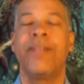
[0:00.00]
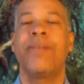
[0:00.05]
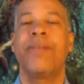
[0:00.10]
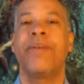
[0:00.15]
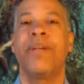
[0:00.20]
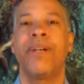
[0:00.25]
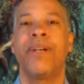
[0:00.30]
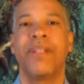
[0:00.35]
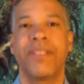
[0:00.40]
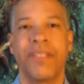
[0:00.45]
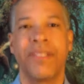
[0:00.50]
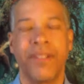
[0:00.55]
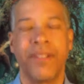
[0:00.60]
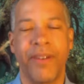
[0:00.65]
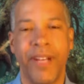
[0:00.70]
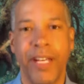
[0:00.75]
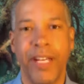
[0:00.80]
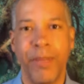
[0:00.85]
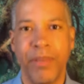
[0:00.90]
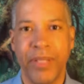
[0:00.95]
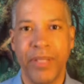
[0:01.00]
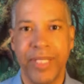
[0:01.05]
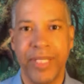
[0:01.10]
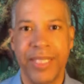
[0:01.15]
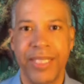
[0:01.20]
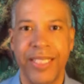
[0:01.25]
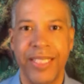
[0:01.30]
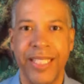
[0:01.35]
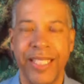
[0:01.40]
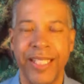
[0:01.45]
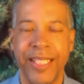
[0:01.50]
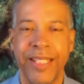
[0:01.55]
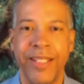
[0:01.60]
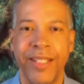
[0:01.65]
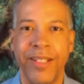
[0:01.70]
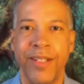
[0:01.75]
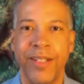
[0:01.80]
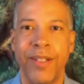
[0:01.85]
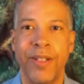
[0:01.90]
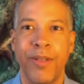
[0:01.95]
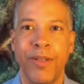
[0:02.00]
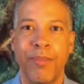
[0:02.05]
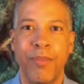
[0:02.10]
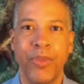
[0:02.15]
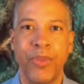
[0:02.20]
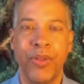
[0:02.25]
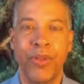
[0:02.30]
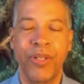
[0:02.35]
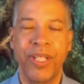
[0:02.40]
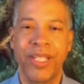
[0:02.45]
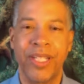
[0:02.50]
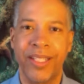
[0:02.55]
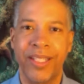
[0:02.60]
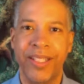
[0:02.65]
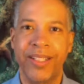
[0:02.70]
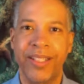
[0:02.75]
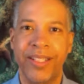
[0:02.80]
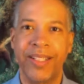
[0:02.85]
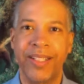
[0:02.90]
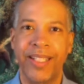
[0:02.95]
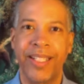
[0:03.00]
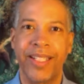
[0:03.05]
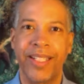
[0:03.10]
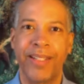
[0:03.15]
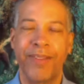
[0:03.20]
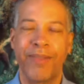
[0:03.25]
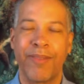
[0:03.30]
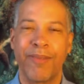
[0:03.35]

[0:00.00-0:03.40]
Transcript: we also are able to see more clearly